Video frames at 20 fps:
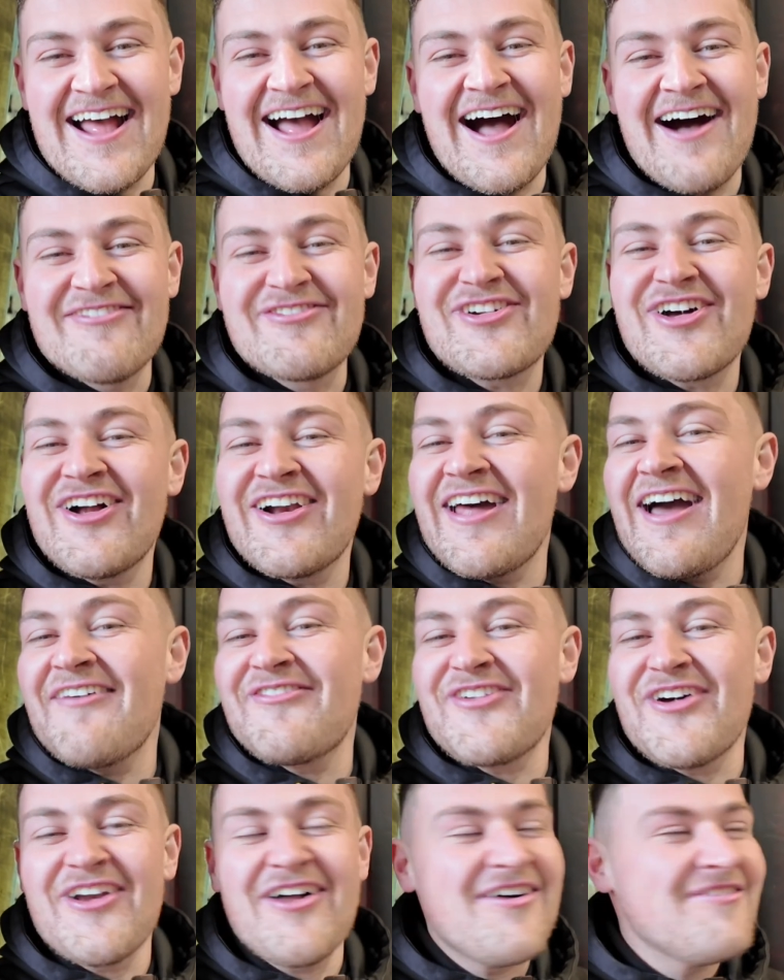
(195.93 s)
I've got it
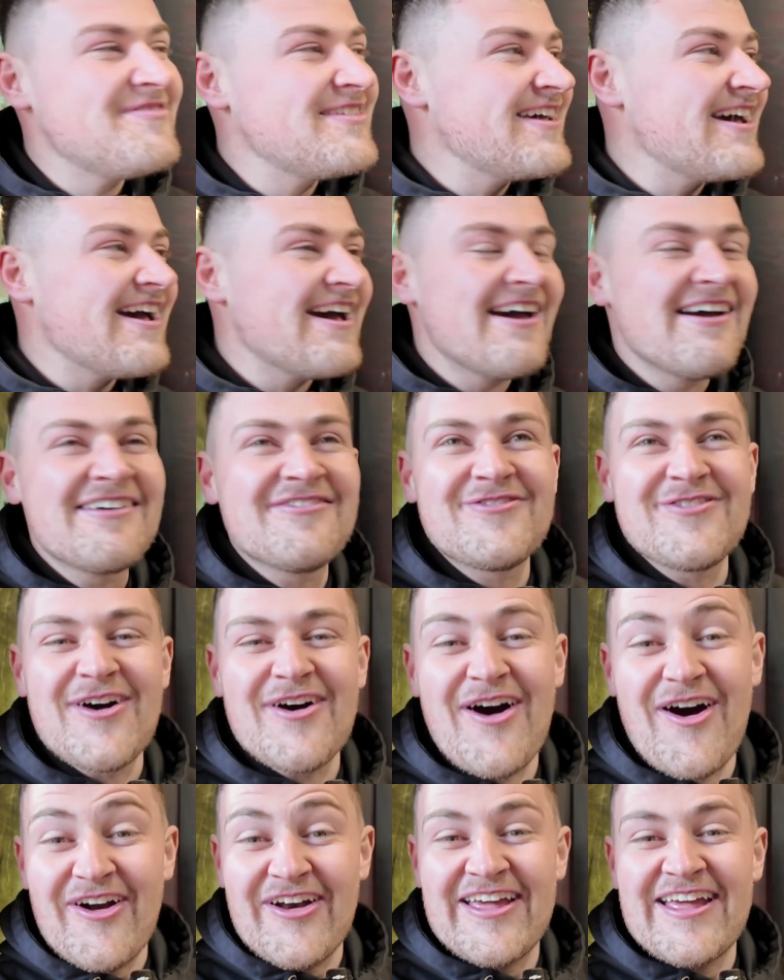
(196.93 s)
on me
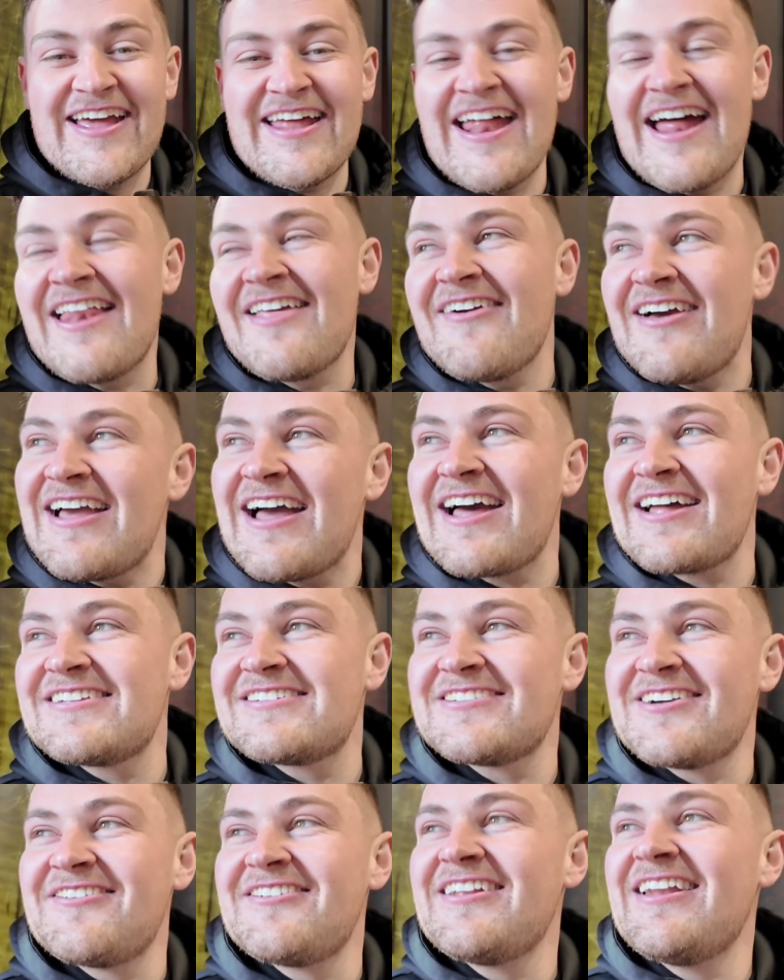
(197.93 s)
on here anyway, I can
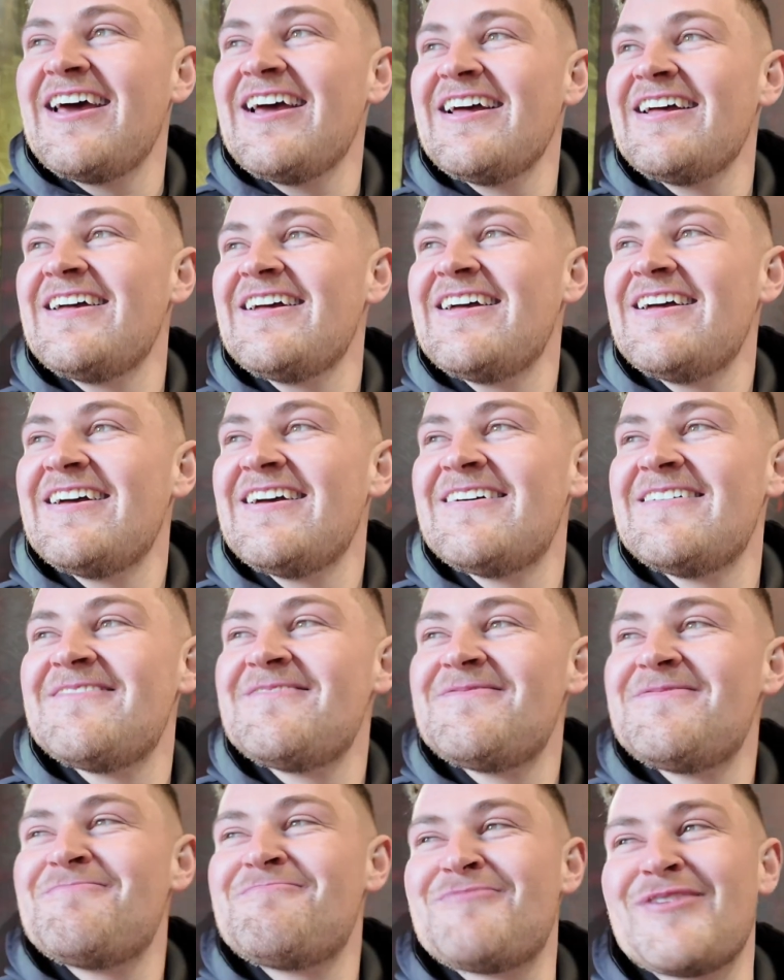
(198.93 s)
show you it.
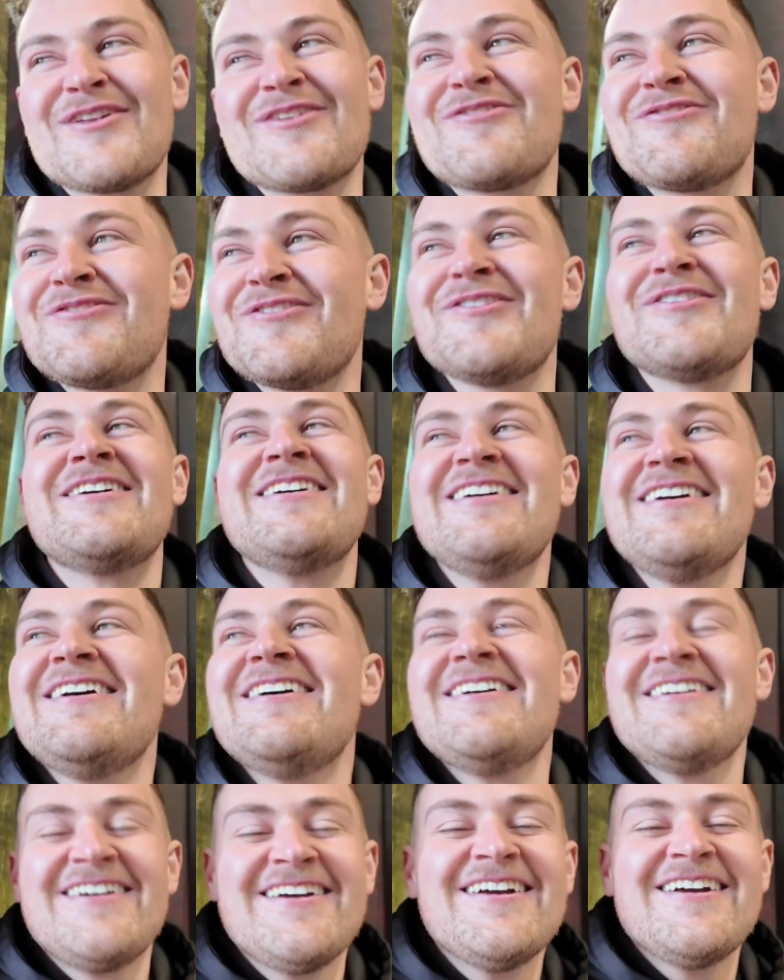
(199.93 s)
But it's funny.
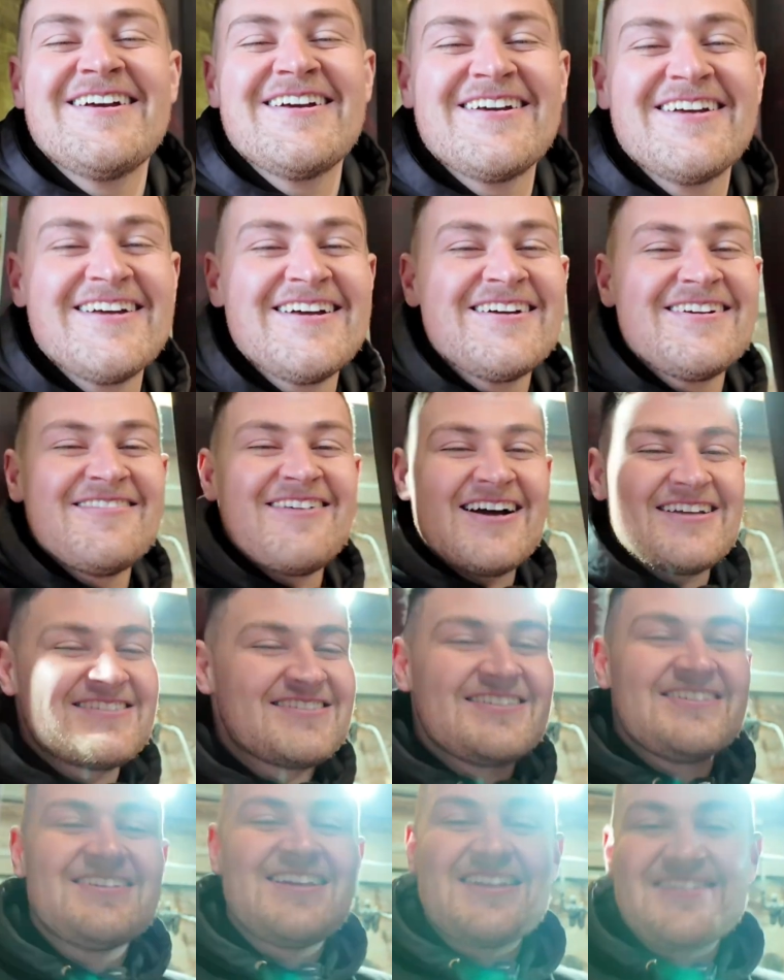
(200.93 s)
Right,
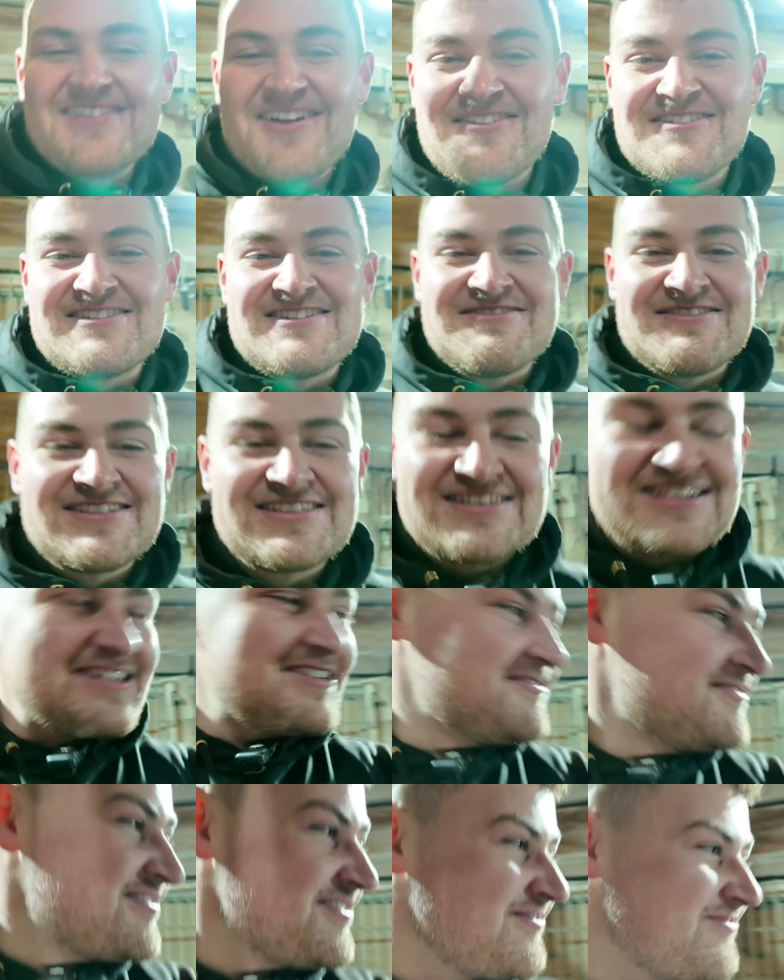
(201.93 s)
let's go see what
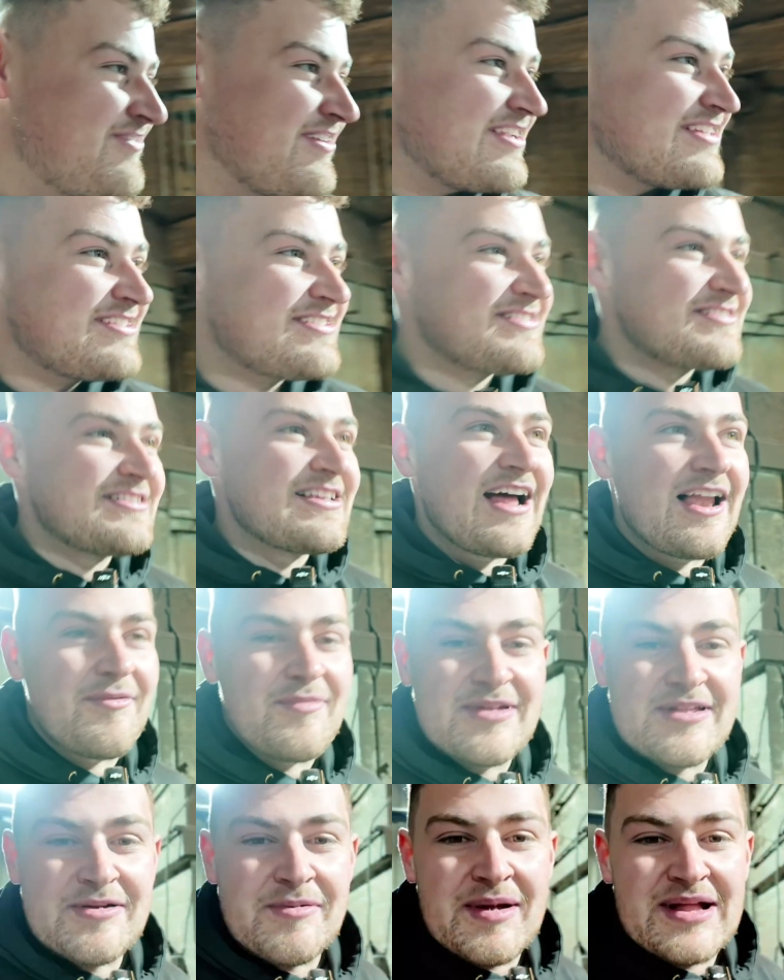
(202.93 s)
Steve's finished. The
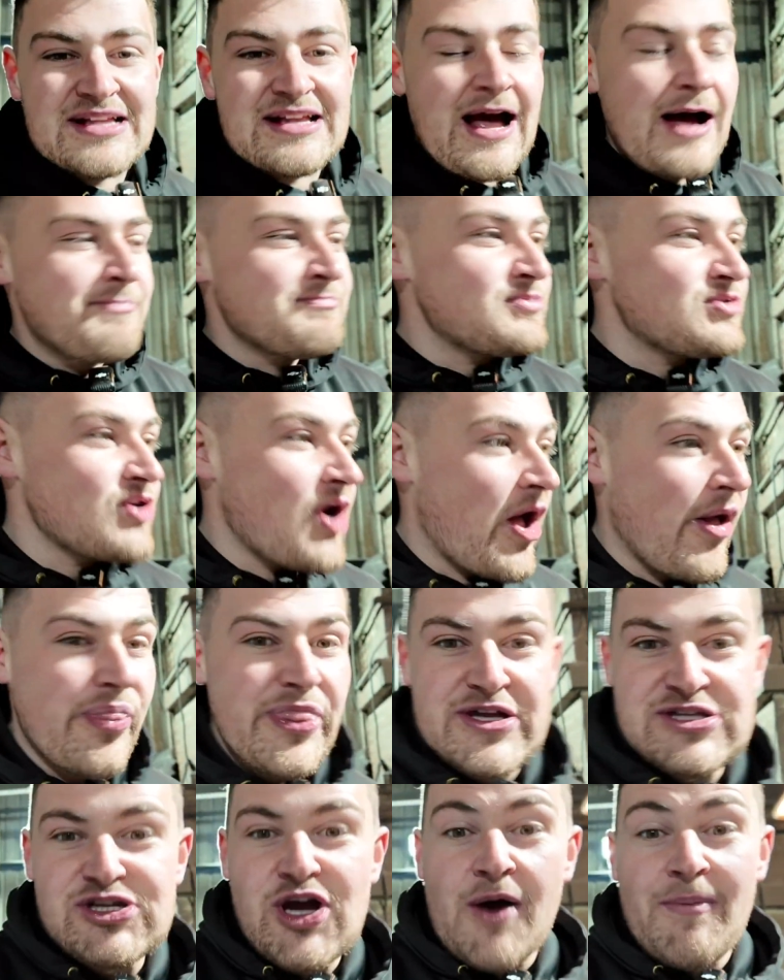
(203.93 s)
aluminium end caps. Oh,
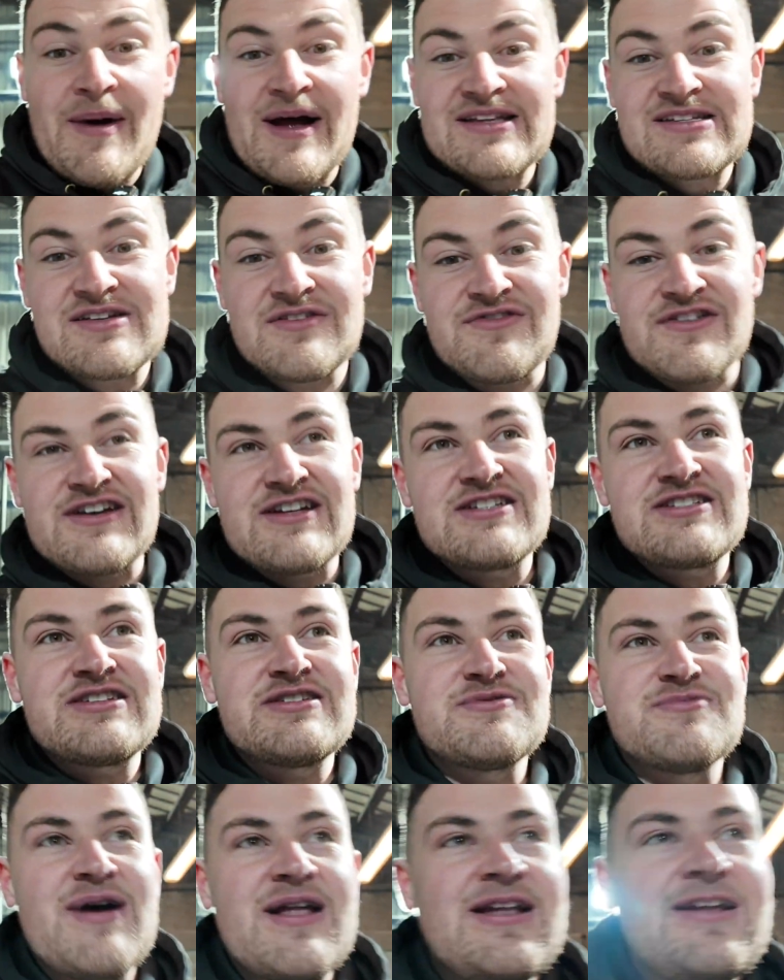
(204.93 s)
the top hats are finished
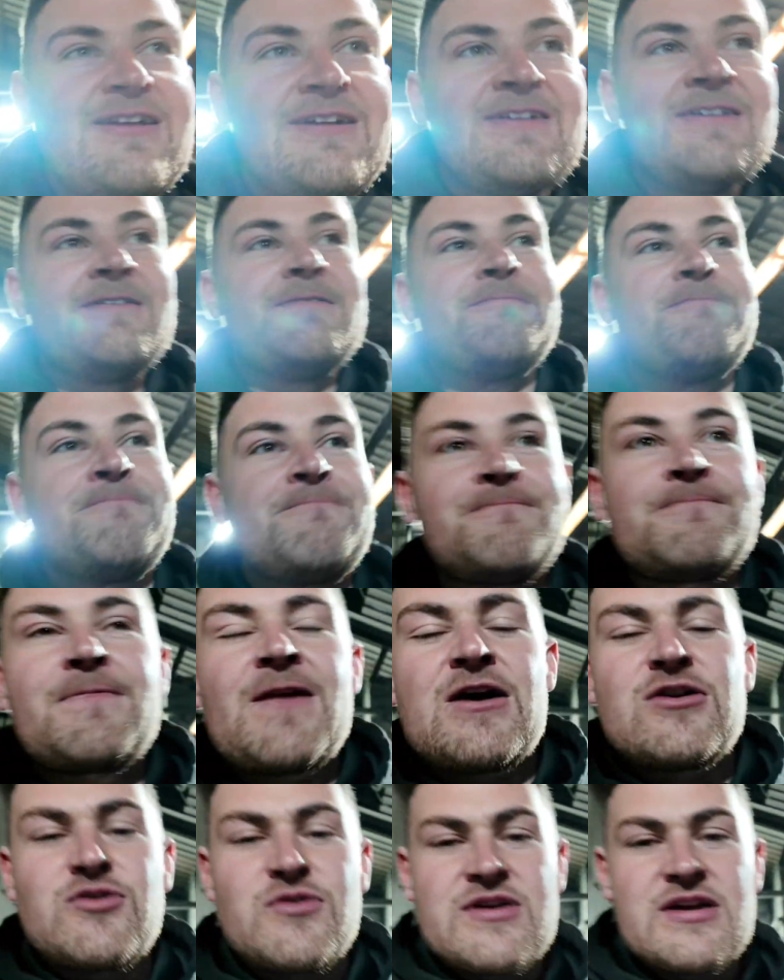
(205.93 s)
as well.
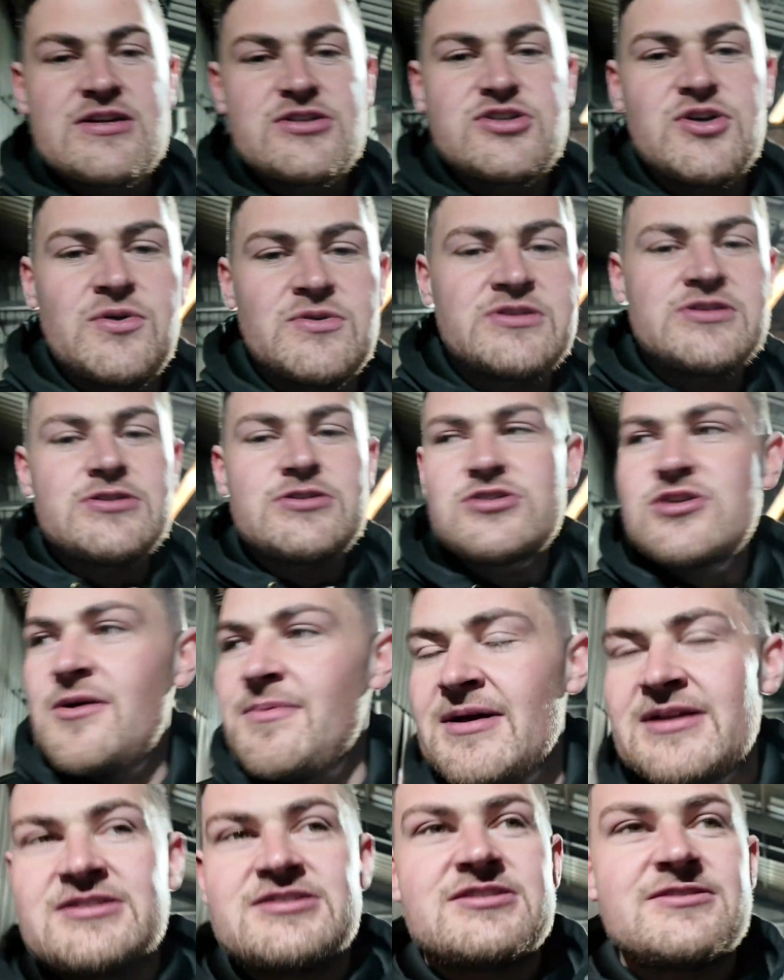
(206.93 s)
I don't think I've shown you the top
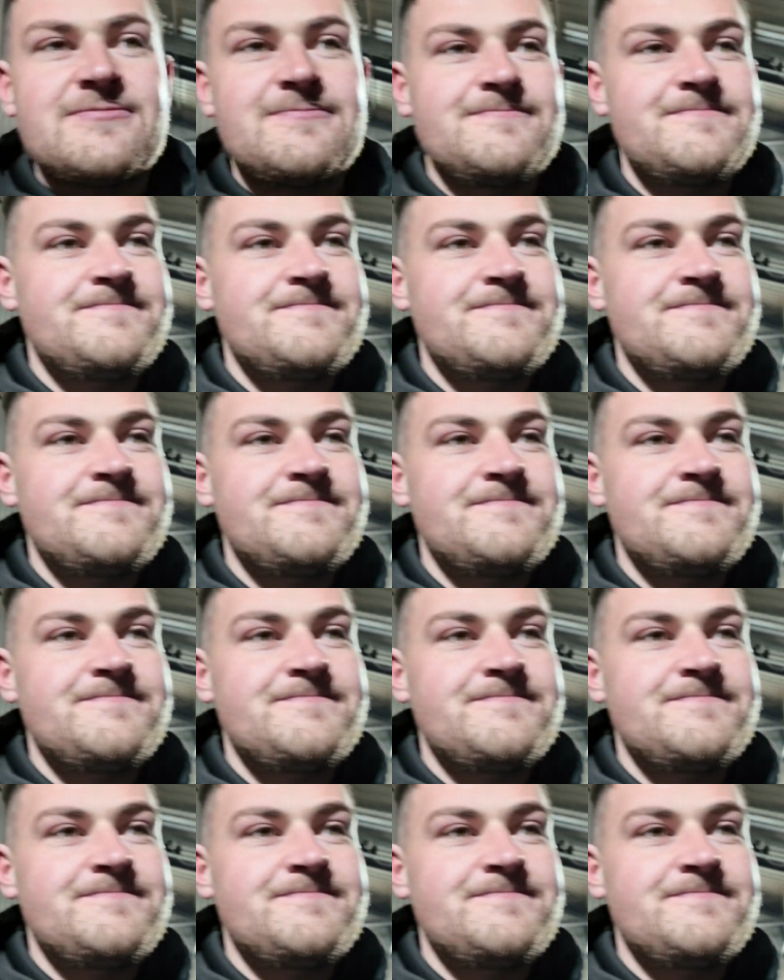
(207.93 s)
hats.